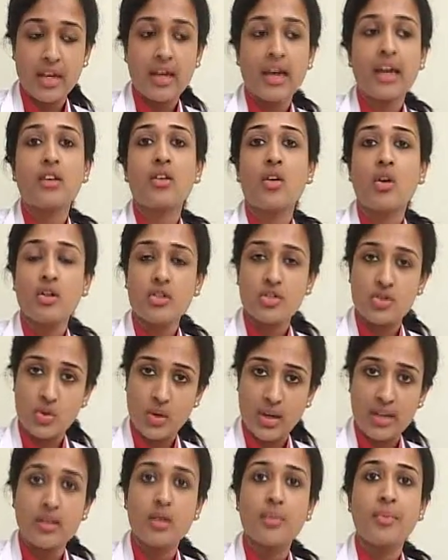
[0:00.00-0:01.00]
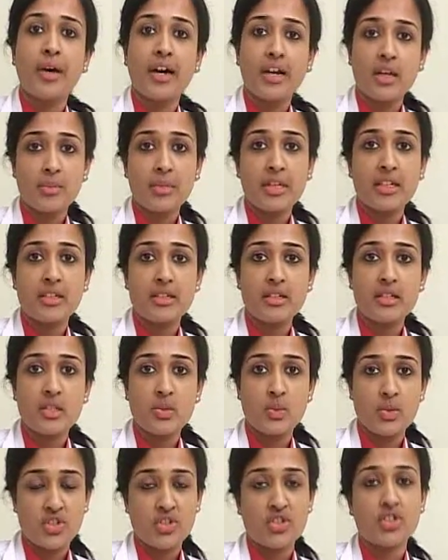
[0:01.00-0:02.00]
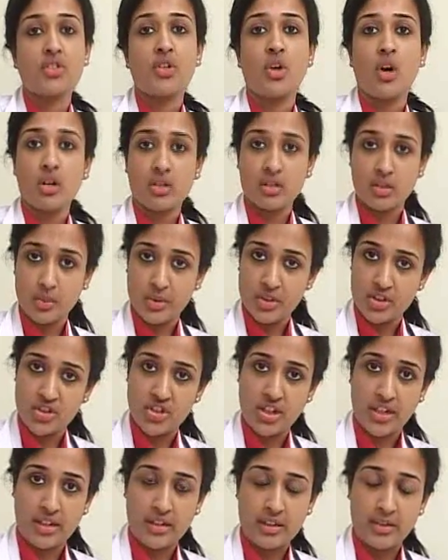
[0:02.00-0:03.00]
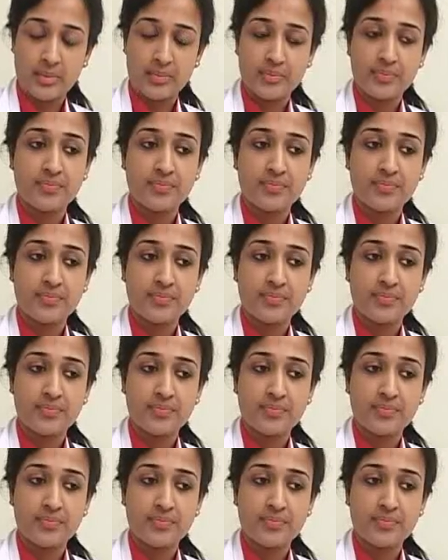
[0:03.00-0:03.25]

and also other parameters which the doctor will check.